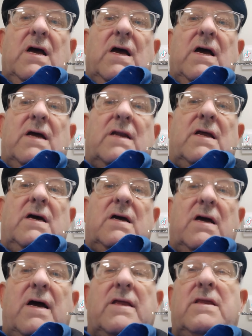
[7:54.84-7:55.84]
And
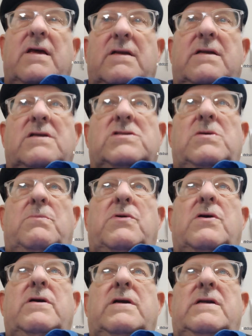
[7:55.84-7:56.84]
I think it's a
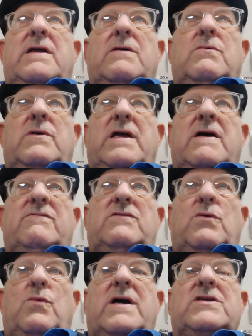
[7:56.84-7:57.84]
period that we have
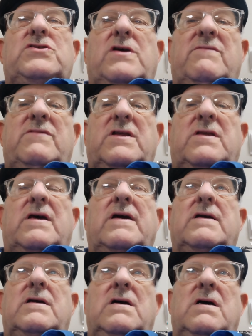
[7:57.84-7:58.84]
to watch
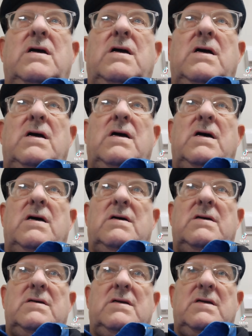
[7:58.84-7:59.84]
everything.
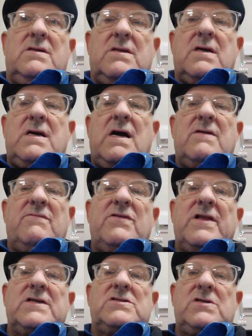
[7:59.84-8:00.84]
The
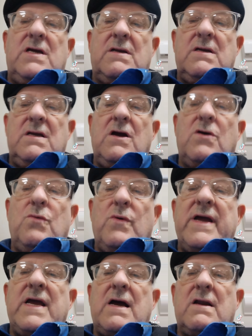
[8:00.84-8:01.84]
conflicts can go
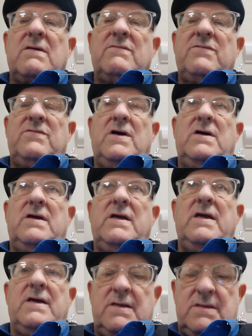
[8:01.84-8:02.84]
way out of
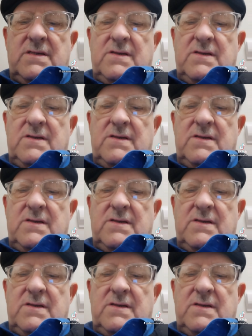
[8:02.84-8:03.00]
hand.